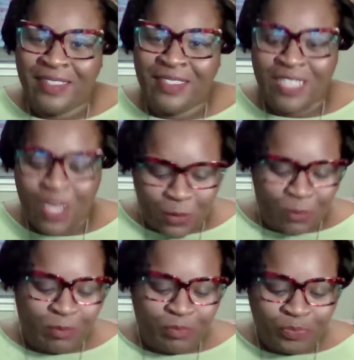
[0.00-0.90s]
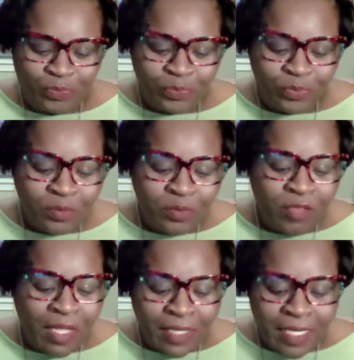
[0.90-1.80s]
So
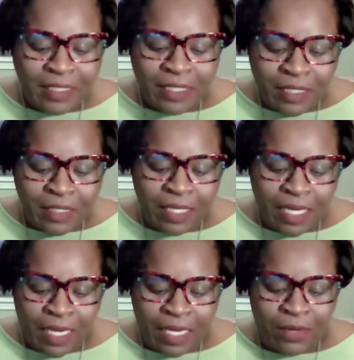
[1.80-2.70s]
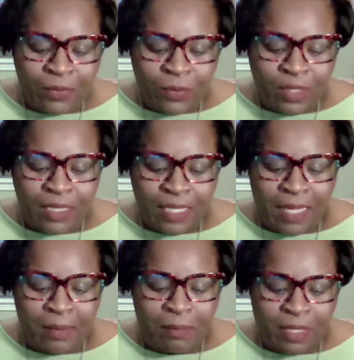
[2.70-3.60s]
let's look at what
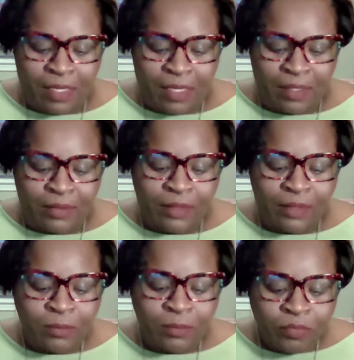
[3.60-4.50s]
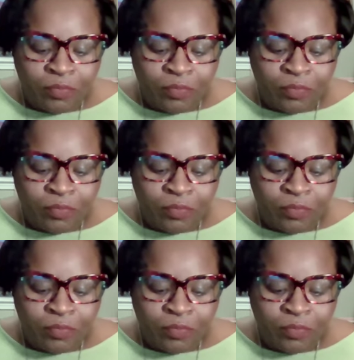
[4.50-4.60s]
that means.